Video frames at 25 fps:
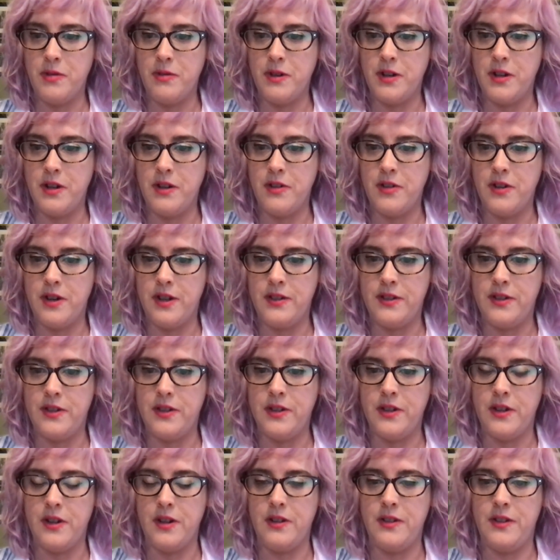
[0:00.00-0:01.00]
What are your thoughts on
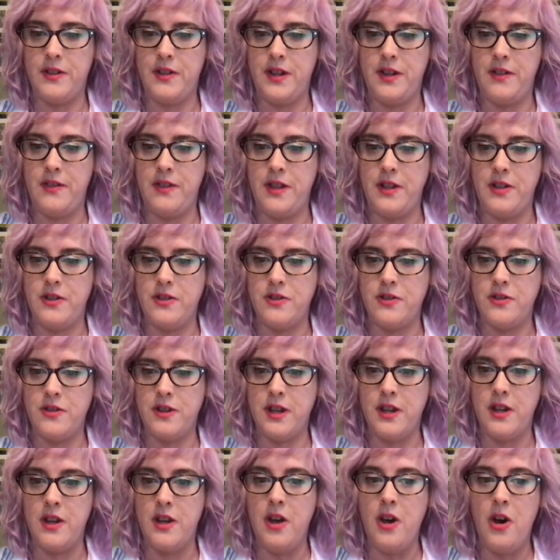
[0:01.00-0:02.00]
the current state of the
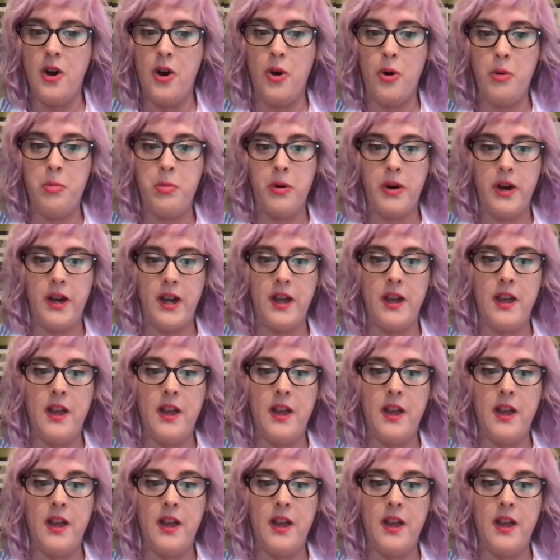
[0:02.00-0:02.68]
industry? Oh boy.